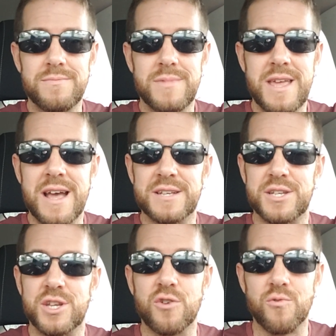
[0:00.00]
He has a
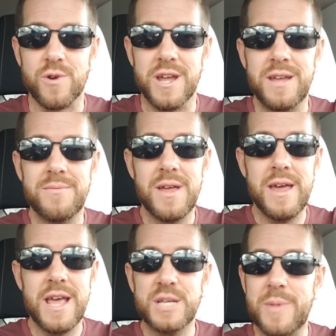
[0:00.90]
degree.
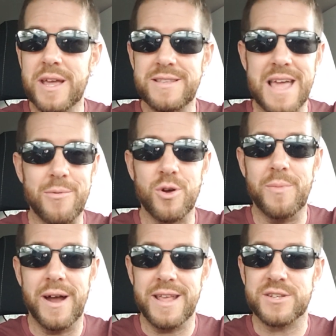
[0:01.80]
He's making damn good
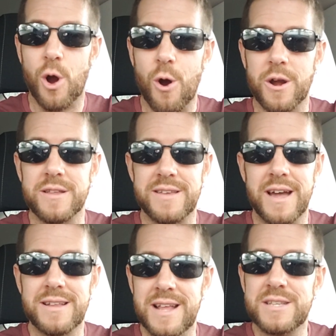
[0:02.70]
money as an
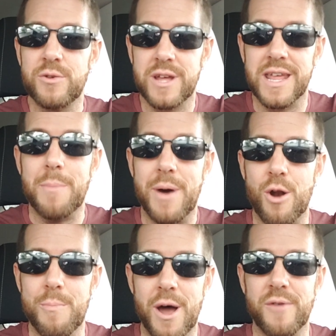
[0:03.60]
architect, and that's only going to get better
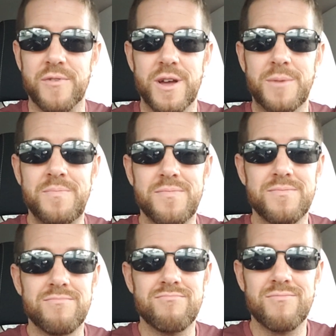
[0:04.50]
and better for him.
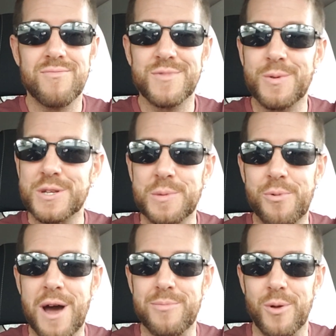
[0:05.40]
So what's the
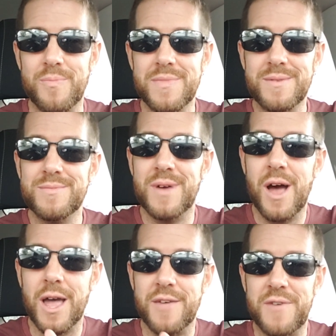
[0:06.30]
problem?
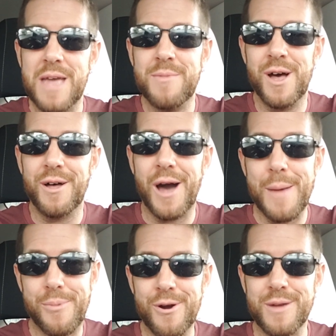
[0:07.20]
Female
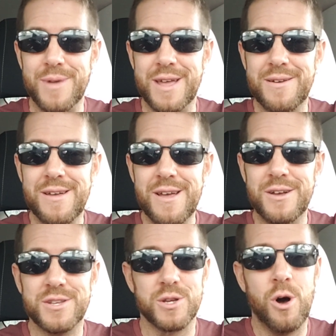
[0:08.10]
hypergamy.
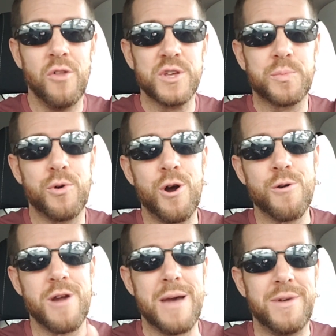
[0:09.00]
So all this
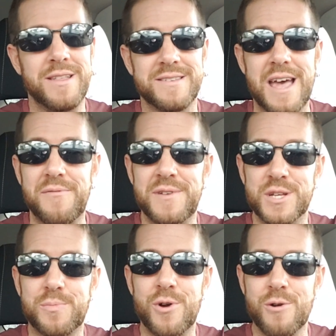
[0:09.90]
programming, this
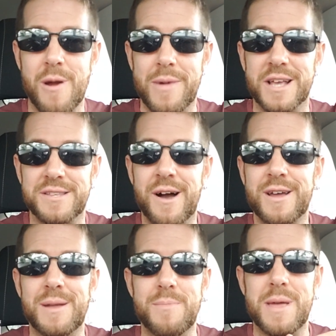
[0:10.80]
effinous programming, is not
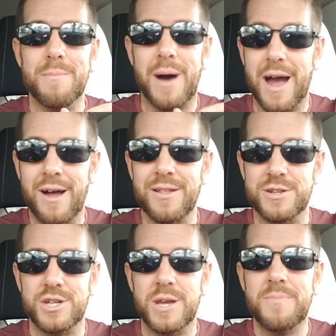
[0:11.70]
going to beat
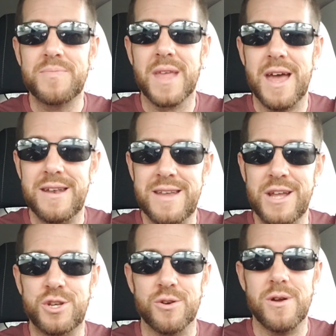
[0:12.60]
biology and
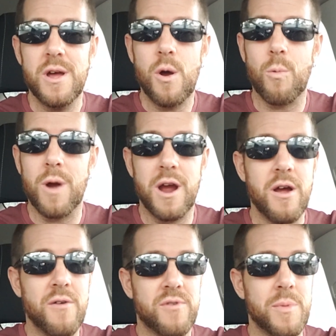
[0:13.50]
nature, where
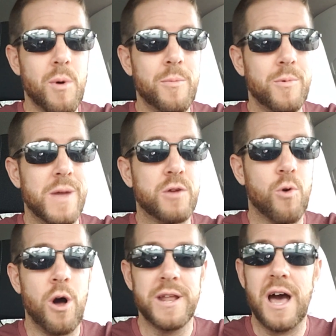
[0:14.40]
from the moment we
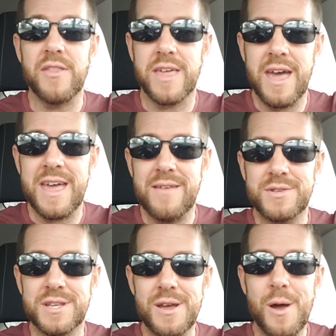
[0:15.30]
crawled out of the
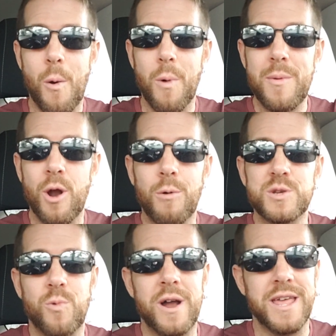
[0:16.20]
caves, women
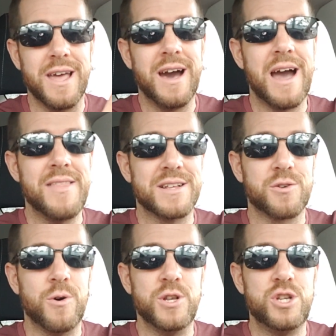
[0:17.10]
always want a guy that's
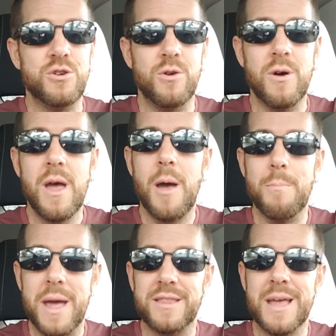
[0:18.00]
going to
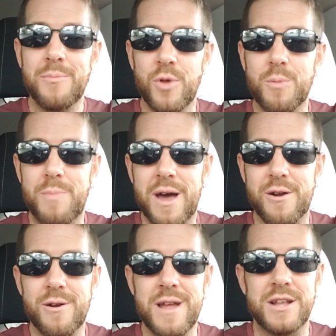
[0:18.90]
make them look
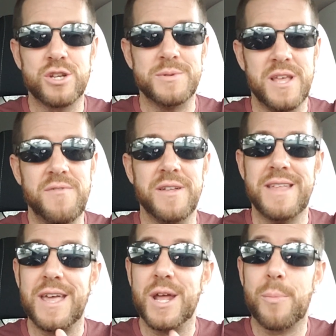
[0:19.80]
better in terms they felt like
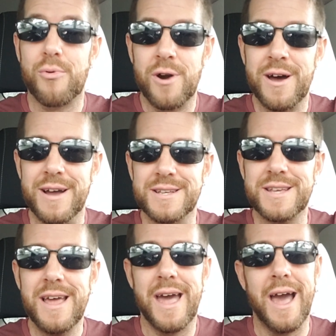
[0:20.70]
they get a prize,
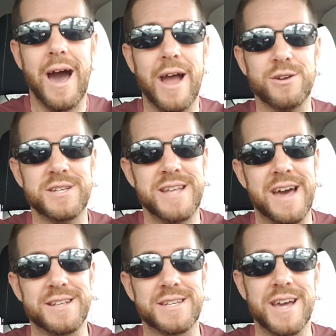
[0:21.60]
a higher
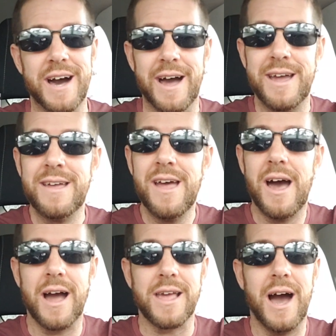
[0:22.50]
status guy,
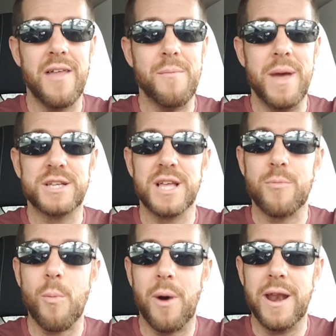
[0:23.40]
a guy that makes a lot
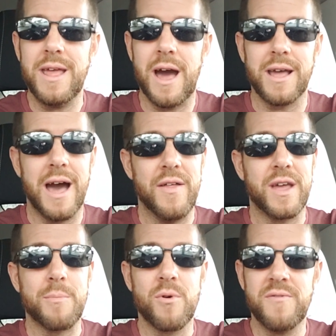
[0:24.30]
more money, a guy that
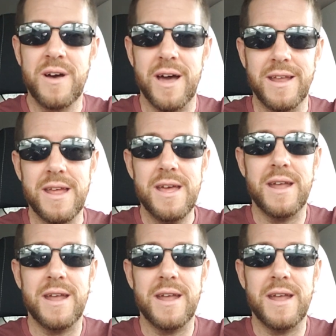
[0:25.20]
can provide.